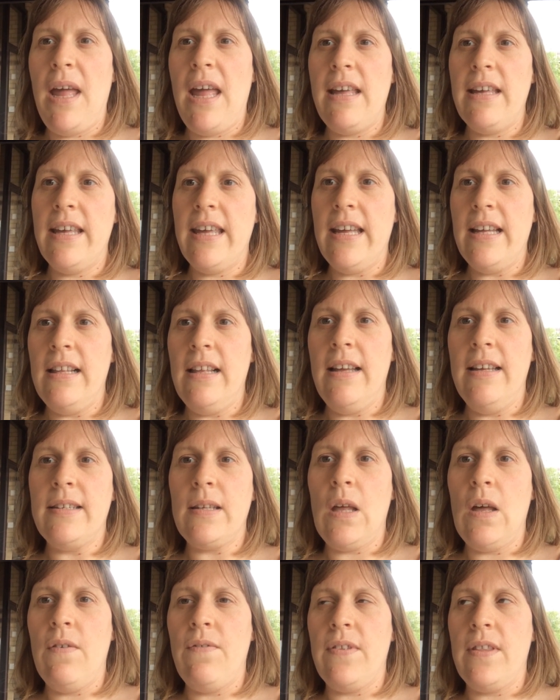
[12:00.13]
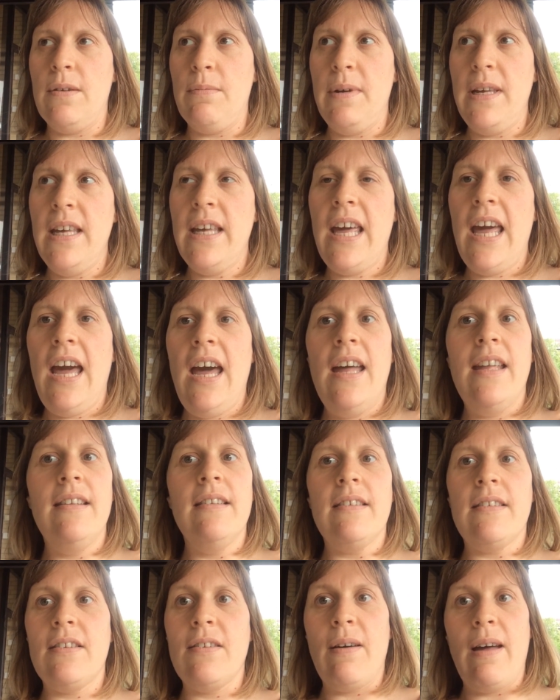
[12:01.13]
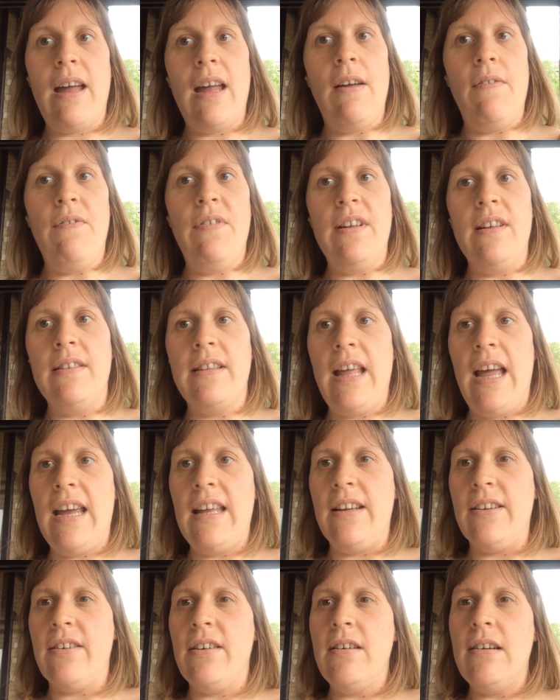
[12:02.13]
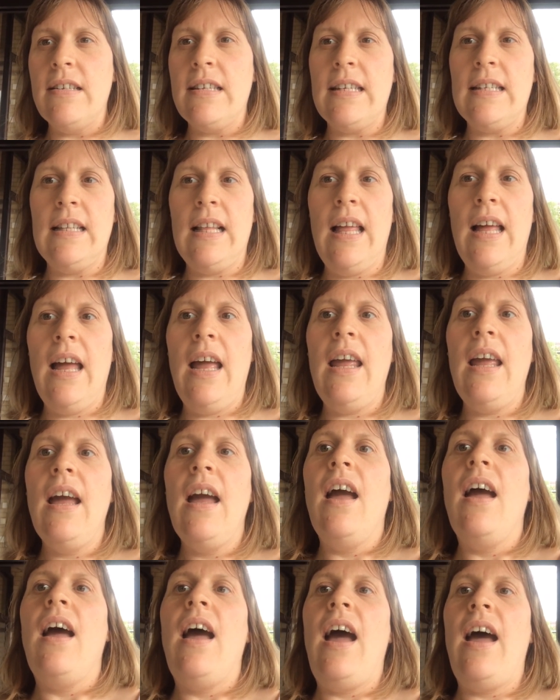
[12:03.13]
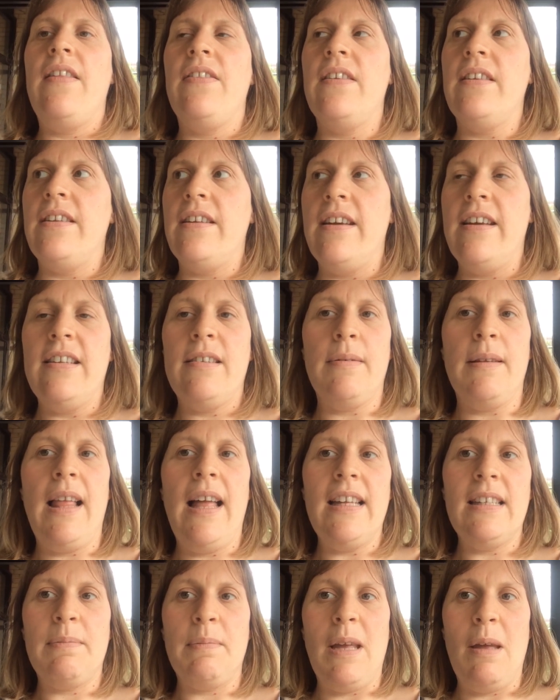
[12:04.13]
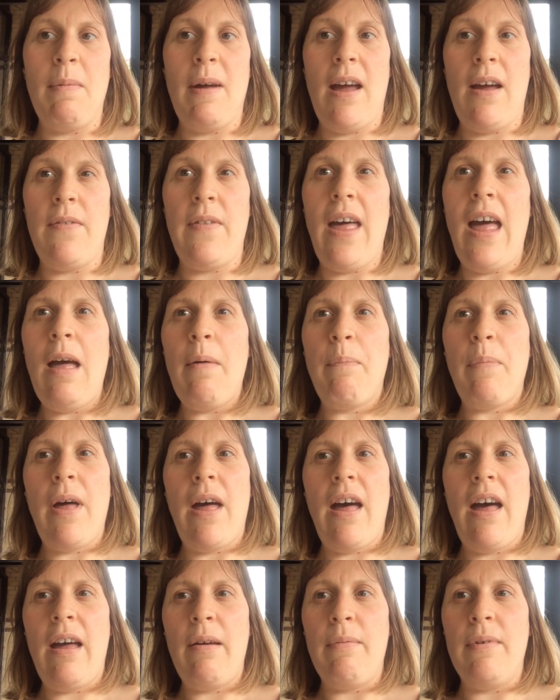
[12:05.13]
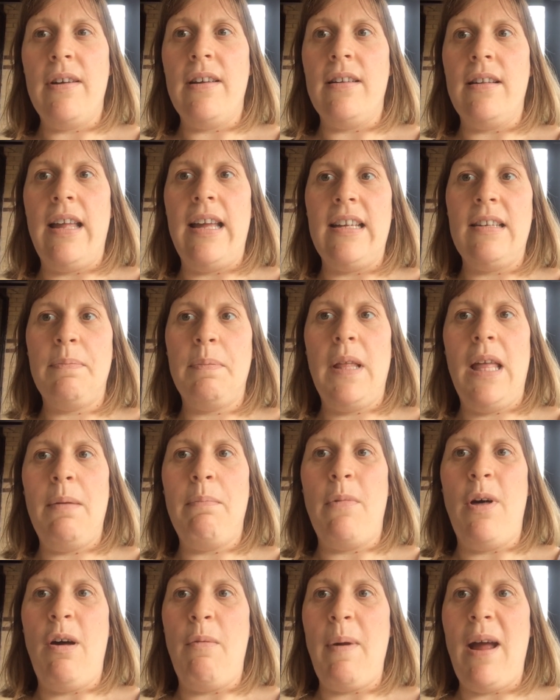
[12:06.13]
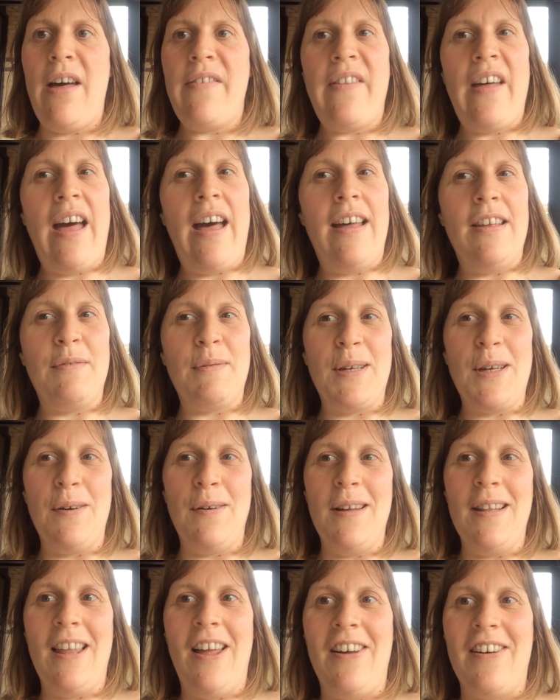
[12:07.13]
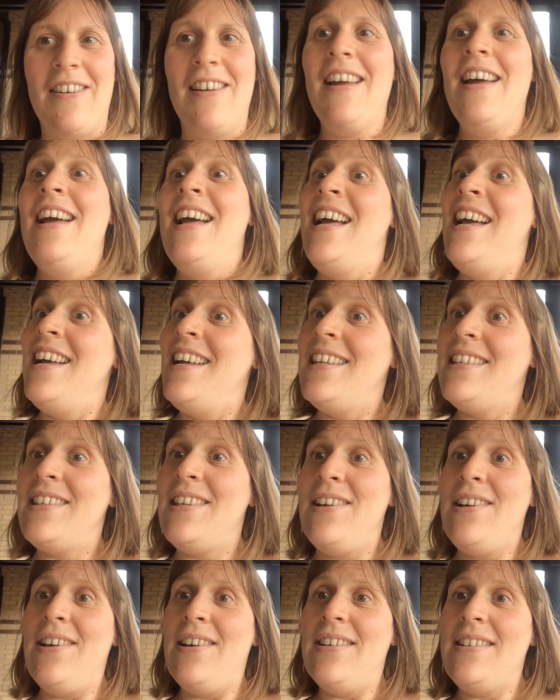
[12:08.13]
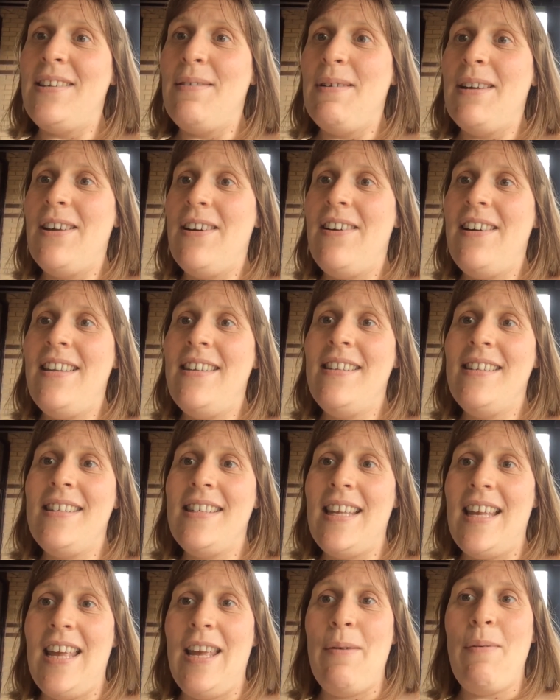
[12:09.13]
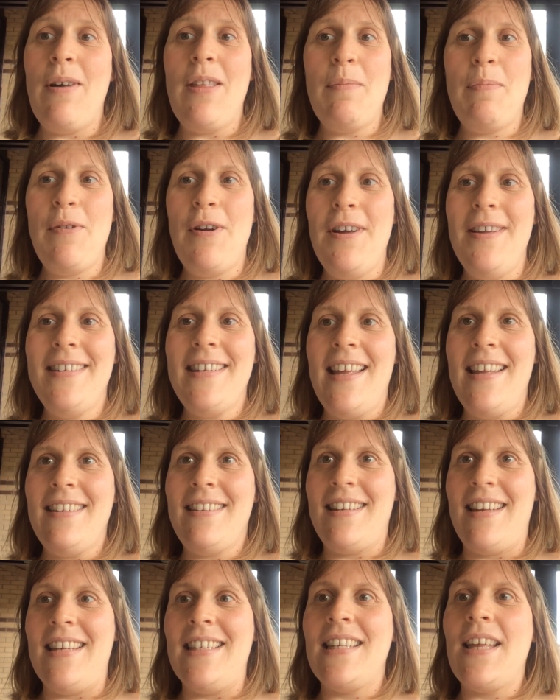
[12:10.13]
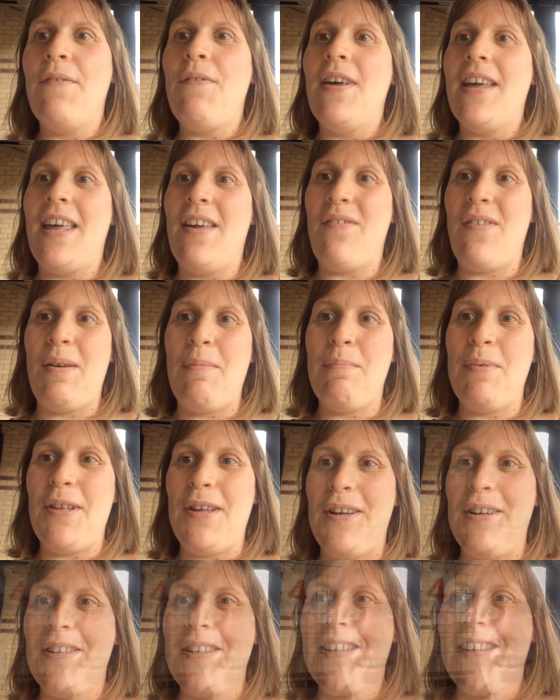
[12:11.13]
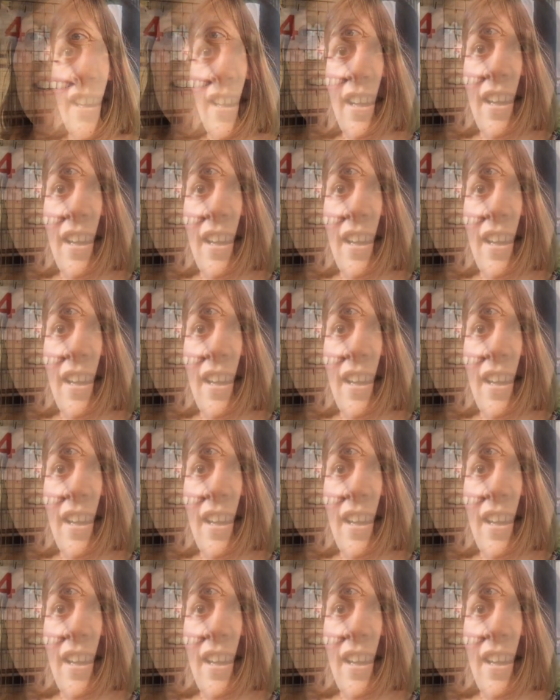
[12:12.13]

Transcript: painkillers over the weekend, so I have filled that in accordingly, and the nurse will ask me about that, but I will explain more about that as we go along. So shall we go and see what the process is for giving blood?